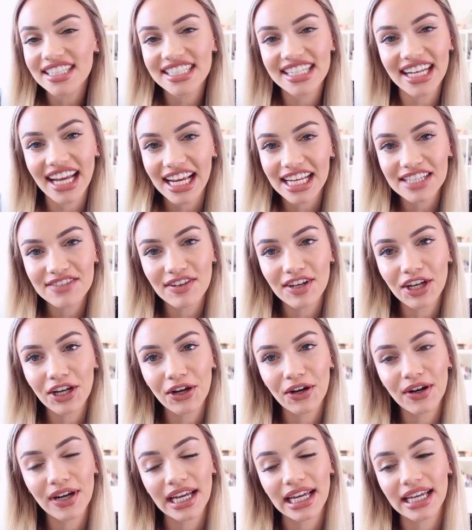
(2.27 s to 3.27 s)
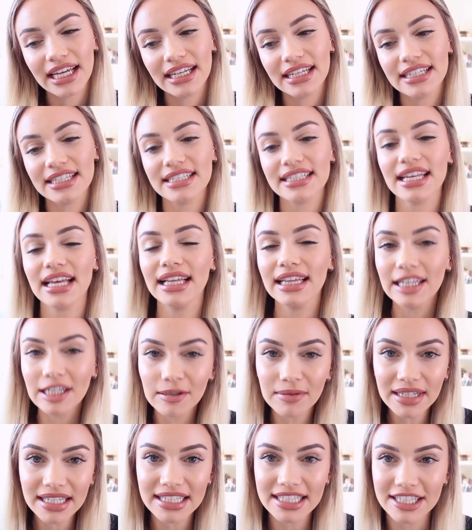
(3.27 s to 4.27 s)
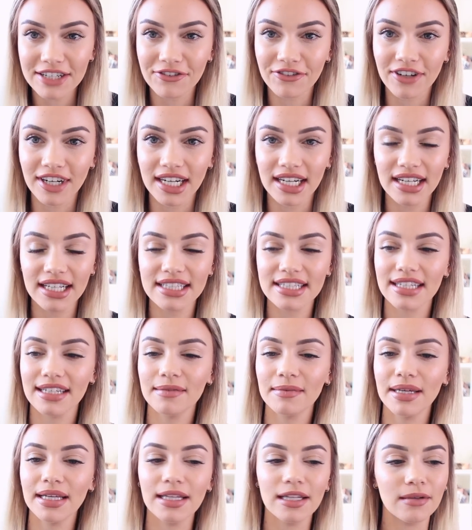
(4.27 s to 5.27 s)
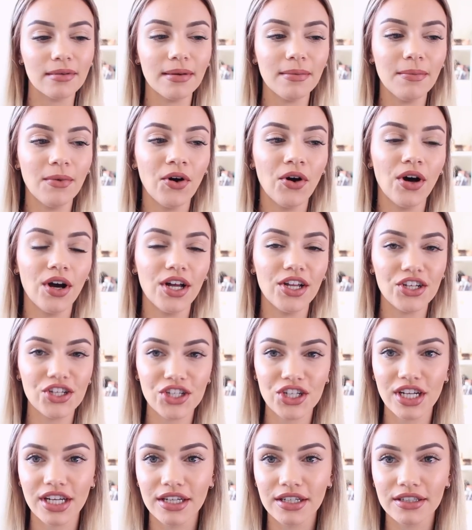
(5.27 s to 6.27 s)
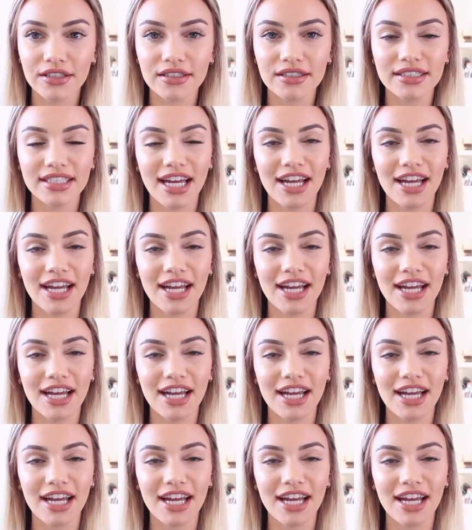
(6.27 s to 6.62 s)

Today's video is a little bit different. It's going to be a little bit more chilled.